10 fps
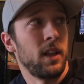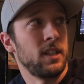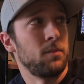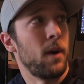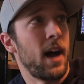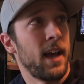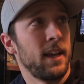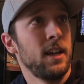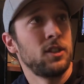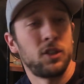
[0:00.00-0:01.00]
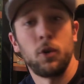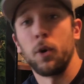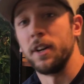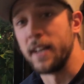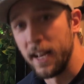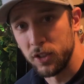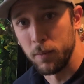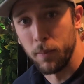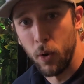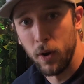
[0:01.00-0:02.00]
as my Sonoran
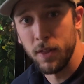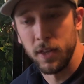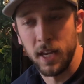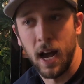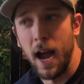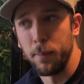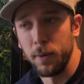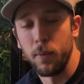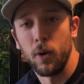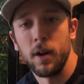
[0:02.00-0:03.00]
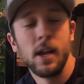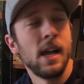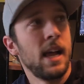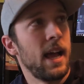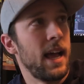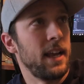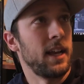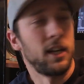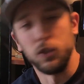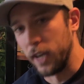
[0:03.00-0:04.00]
desert boa, the hybrid boa. And
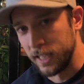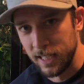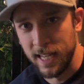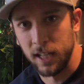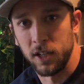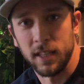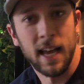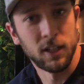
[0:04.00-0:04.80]
you guys can take a look at that.